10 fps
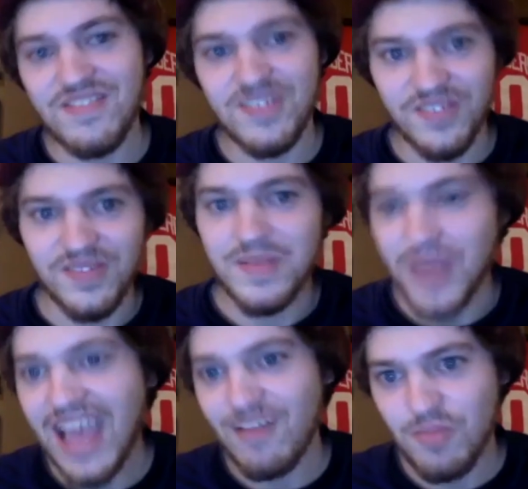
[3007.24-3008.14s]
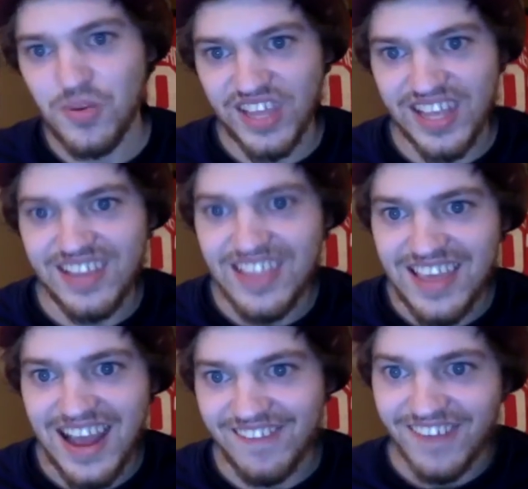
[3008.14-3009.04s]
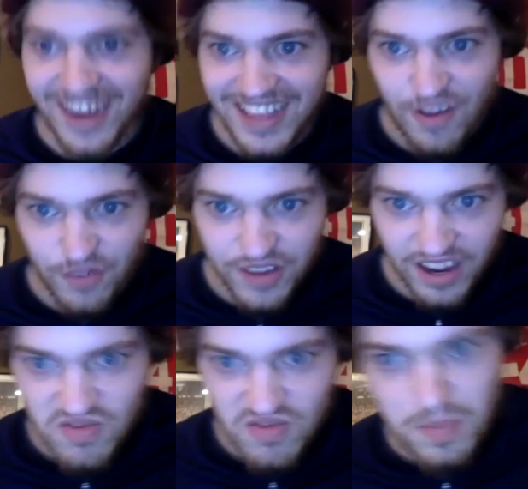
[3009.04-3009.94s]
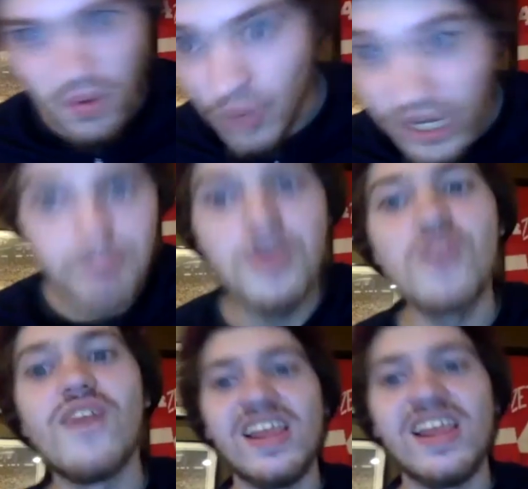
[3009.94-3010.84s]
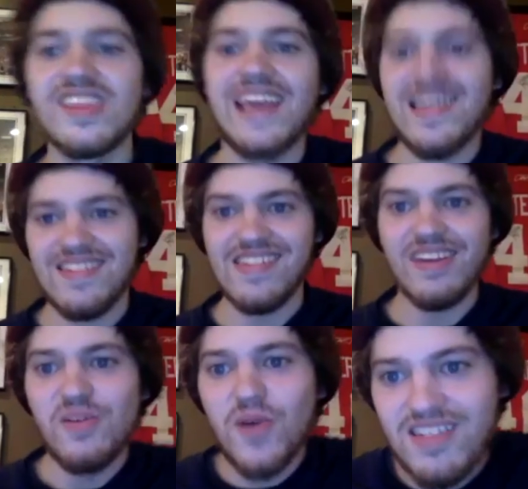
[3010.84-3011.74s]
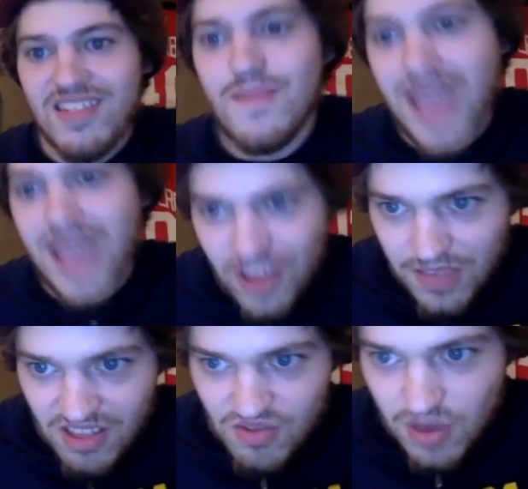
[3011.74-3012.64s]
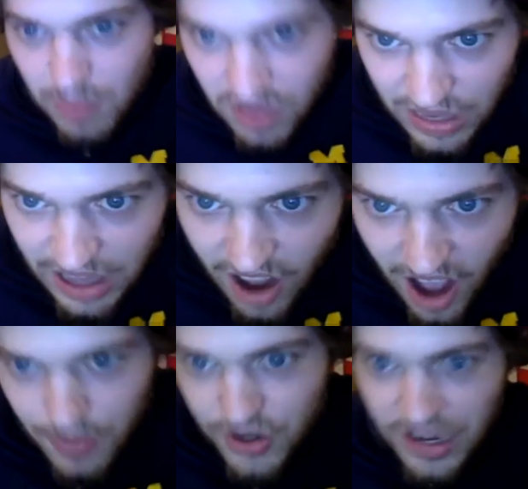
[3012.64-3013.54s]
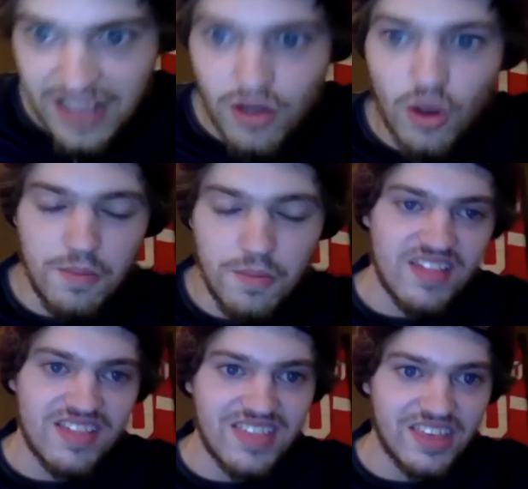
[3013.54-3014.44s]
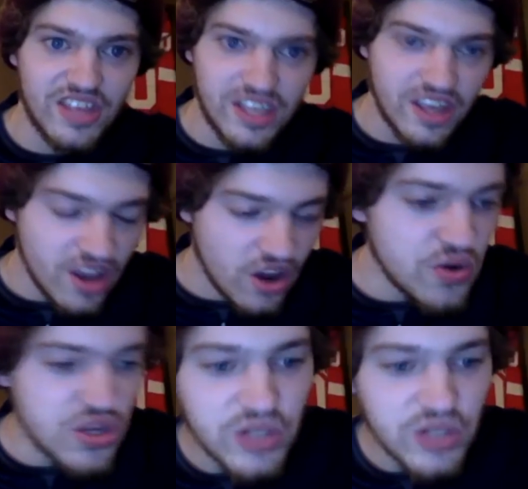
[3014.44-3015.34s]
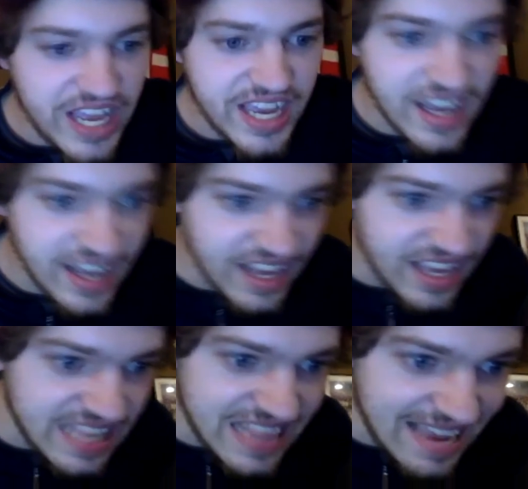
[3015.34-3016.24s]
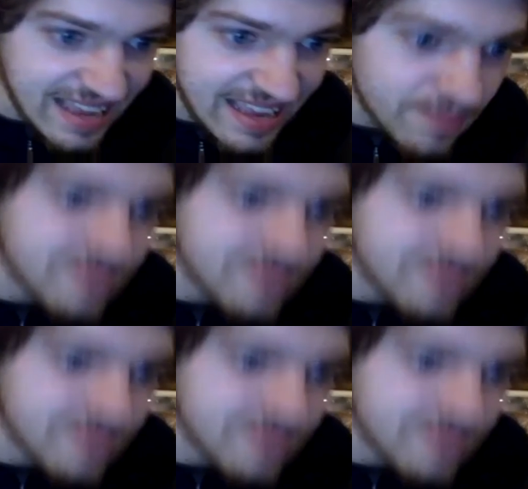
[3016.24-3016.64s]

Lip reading: to put that on the docket right now for next week, but we're going to move on to the SEC West matchup this week between Auburn and Ole Miss. Dylan, who do you like in that game?